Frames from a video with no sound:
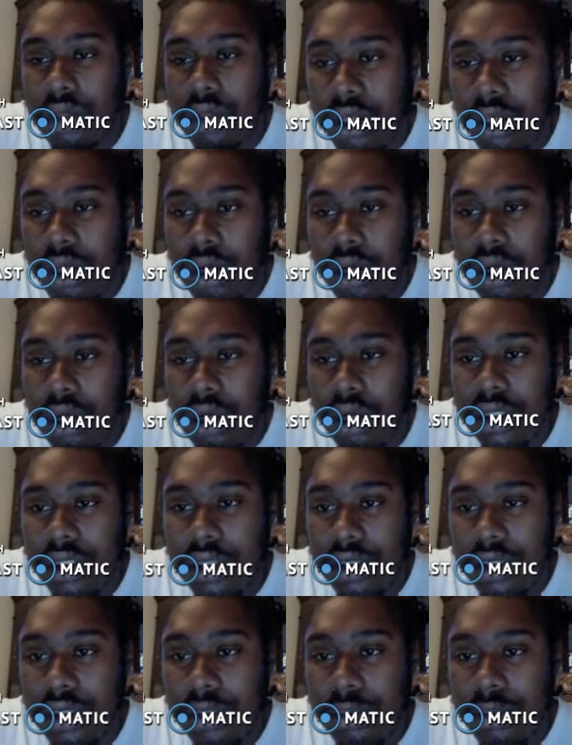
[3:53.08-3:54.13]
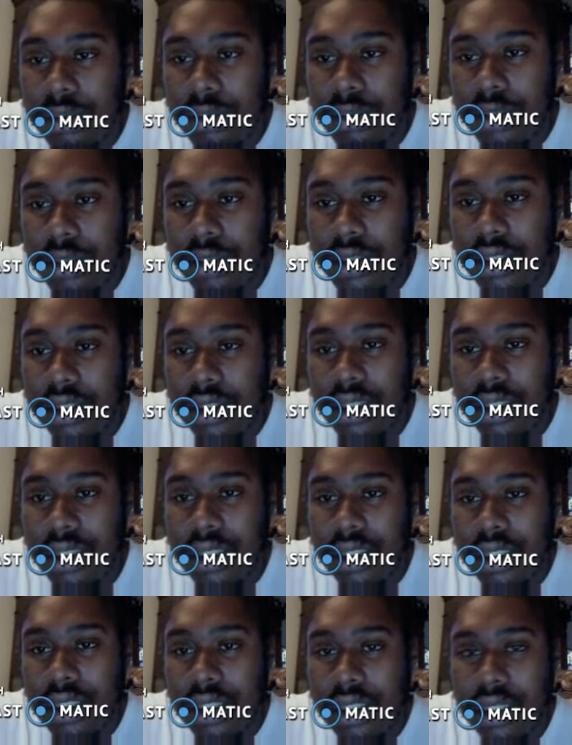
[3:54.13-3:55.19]
All these
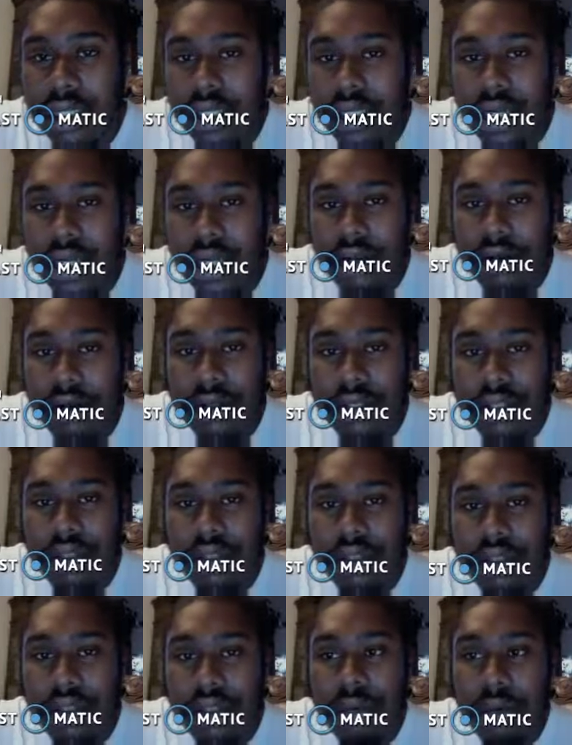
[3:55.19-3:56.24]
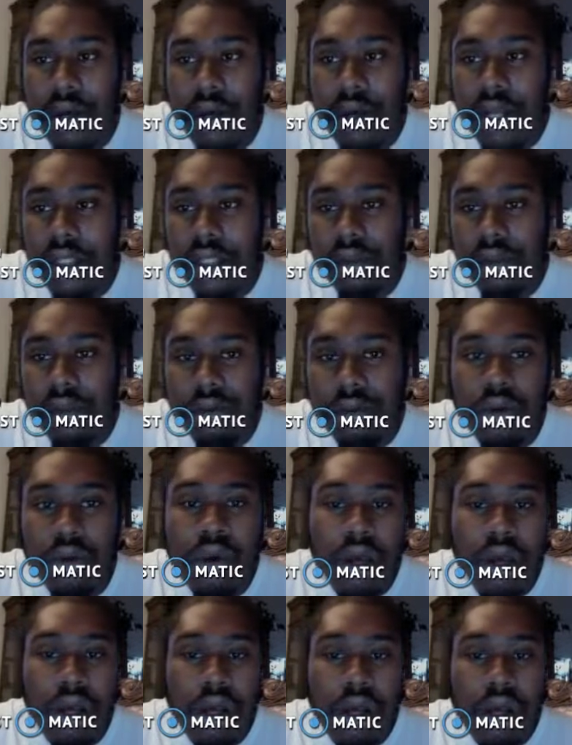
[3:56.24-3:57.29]
PRZ areas are possible
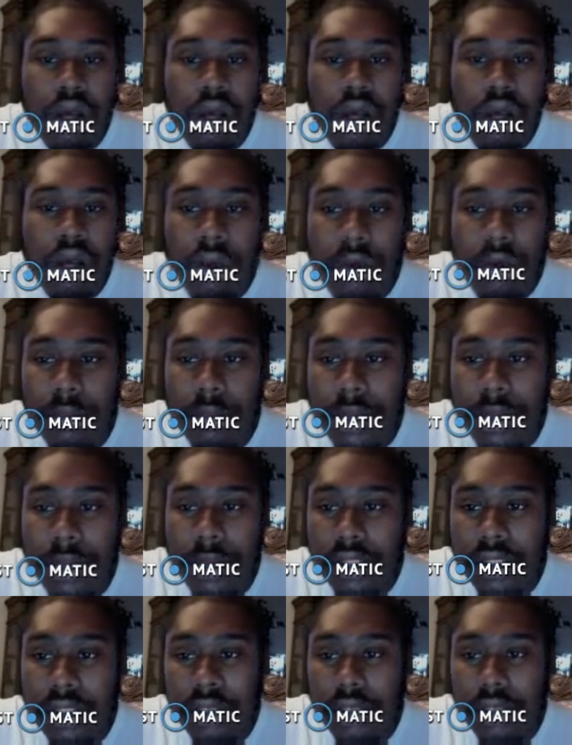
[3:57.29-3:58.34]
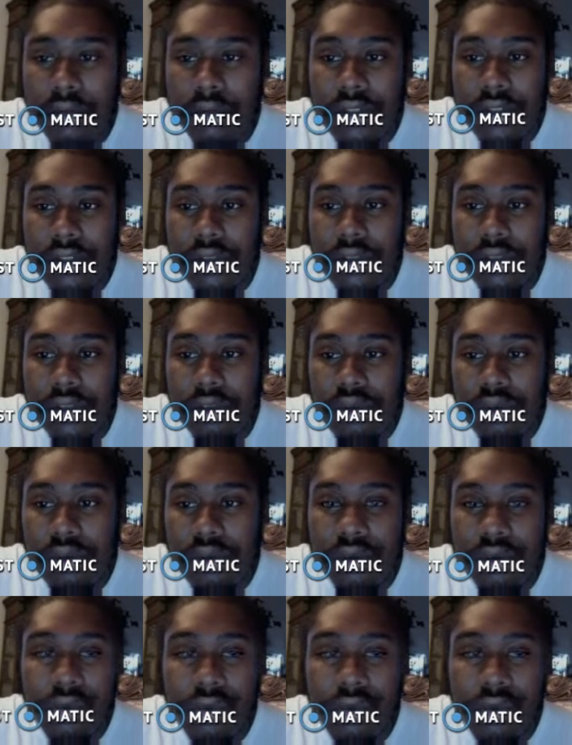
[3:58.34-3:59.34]
based off this move.